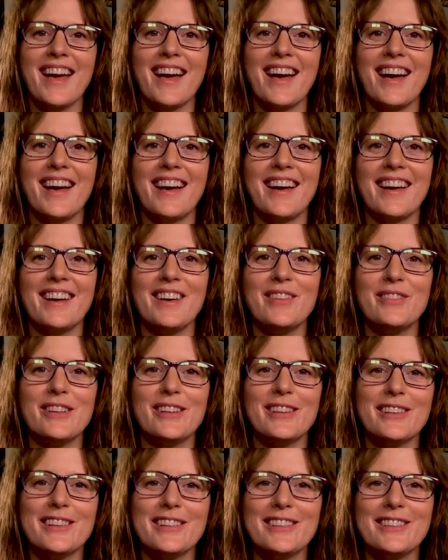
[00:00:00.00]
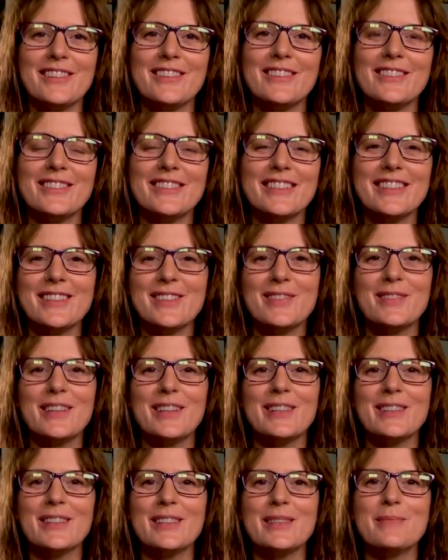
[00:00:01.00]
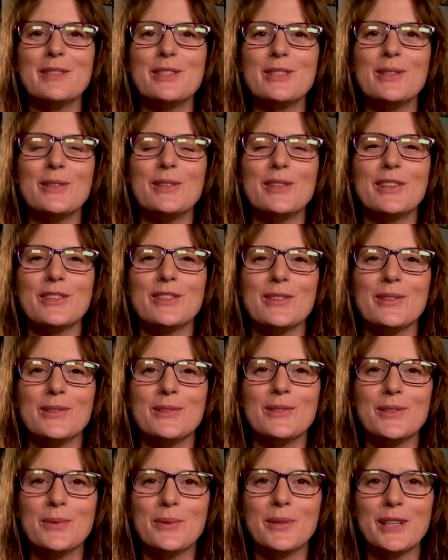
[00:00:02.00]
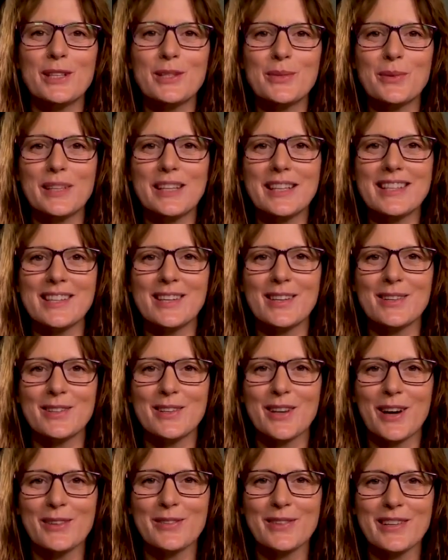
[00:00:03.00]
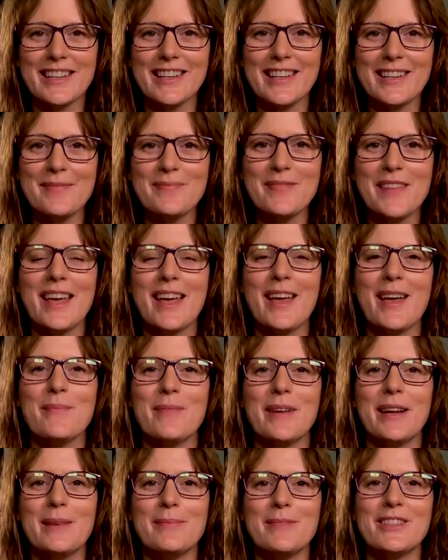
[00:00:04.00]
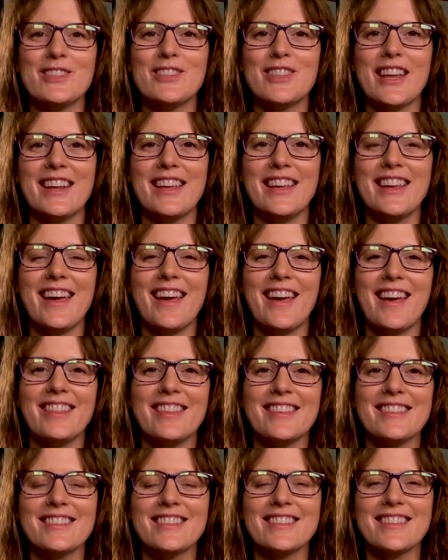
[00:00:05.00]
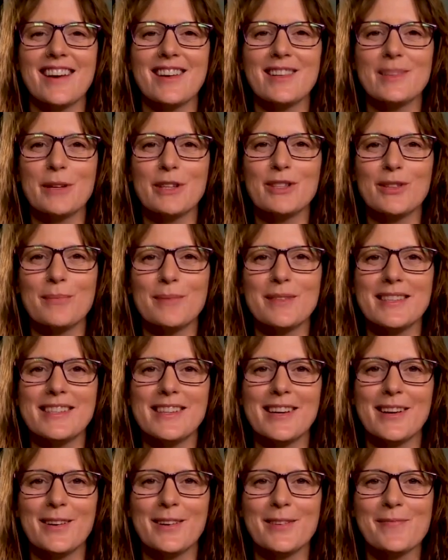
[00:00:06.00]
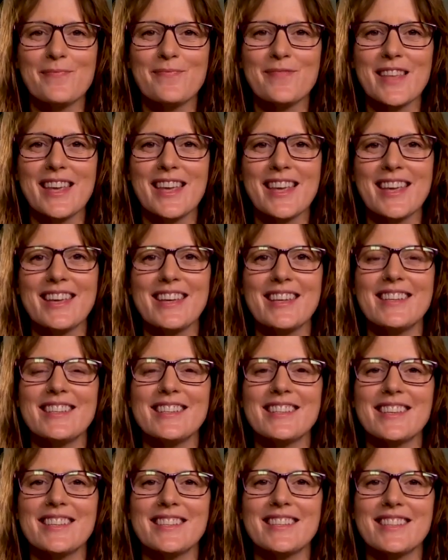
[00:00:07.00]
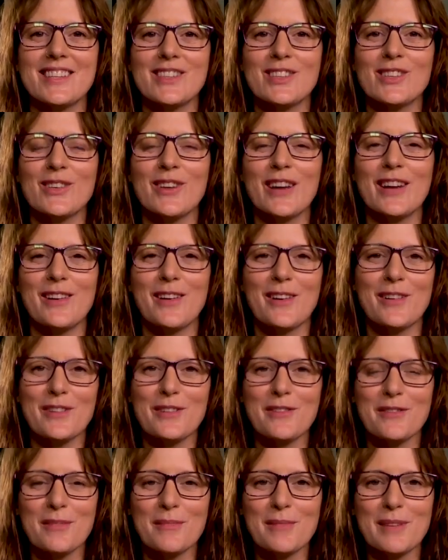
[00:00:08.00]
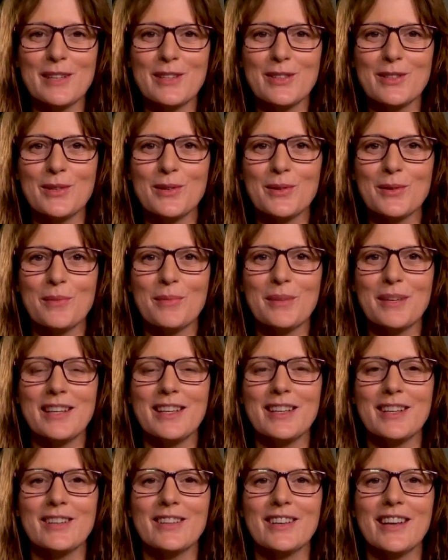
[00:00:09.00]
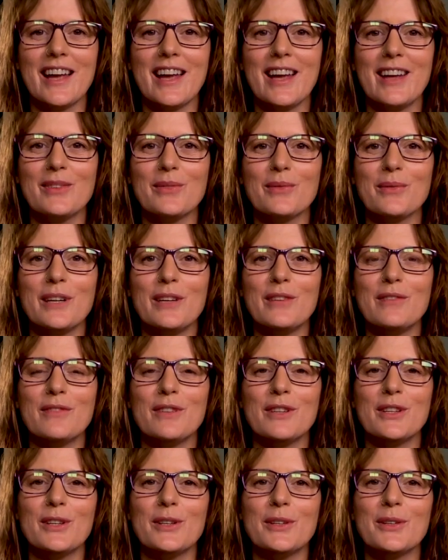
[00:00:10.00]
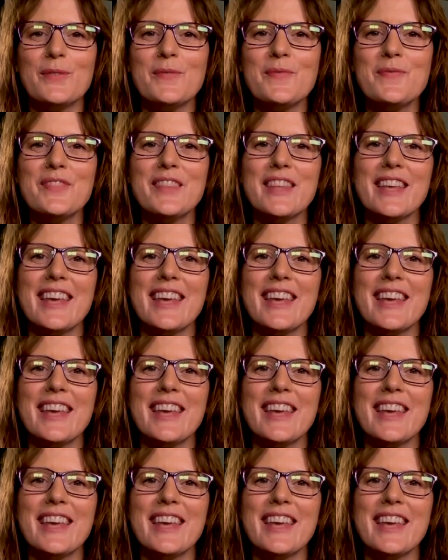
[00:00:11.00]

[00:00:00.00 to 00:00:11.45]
Hi Virgo, welcome to your June 2020 tarot card reading. My name is Jenny and this is Cosmic Gypsy Tarot. It is such a great honor for me to be here and read for you.